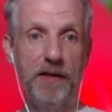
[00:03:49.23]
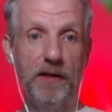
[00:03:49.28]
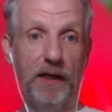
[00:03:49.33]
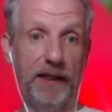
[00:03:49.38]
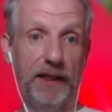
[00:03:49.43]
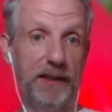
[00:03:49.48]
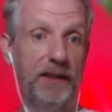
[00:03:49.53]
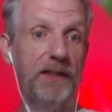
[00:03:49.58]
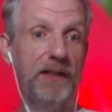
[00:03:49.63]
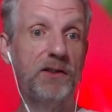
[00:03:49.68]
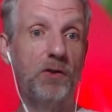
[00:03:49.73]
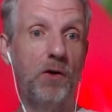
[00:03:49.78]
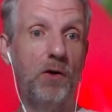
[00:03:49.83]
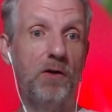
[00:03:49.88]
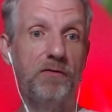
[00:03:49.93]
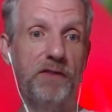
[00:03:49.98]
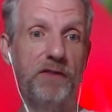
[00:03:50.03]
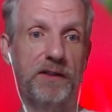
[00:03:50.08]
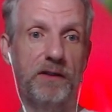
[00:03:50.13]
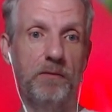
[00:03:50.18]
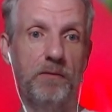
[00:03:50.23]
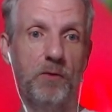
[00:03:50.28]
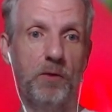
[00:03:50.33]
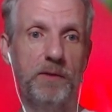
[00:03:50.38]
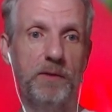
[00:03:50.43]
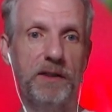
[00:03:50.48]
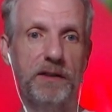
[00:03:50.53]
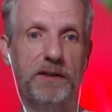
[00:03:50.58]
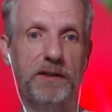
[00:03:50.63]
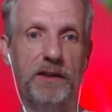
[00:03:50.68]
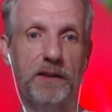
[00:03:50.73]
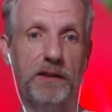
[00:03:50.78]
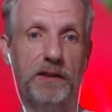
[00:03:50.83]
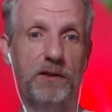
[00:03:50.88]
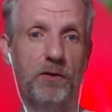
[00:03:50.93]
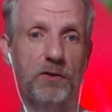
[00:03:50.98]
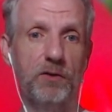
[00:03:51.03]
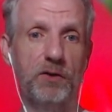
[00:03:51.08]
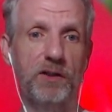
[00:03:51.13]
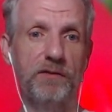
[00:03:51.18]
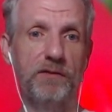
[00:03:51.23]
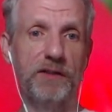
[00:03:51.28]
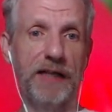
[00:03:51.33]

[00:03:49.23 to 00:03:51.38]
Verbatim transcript: and it's off at the moment I can also give it